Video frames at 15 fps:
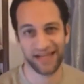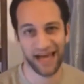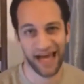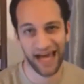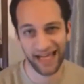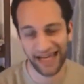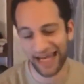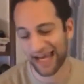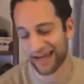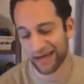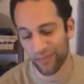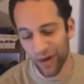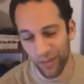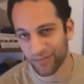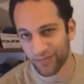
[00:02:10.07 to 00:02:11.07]
and they can't keep
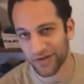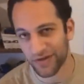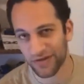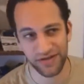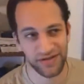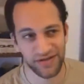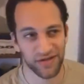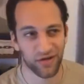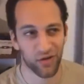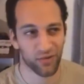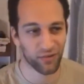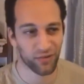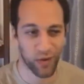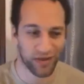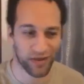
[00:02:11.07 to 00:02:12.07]
up because they're going
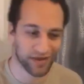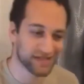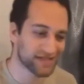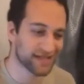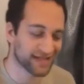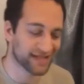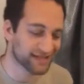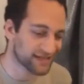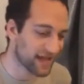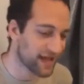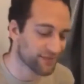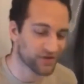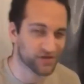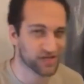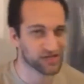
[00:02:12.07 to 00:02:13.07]
with one listing at a
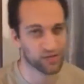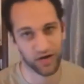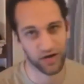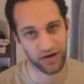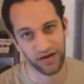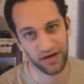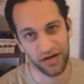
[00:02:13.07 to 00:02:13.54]
time, and it doesn't work.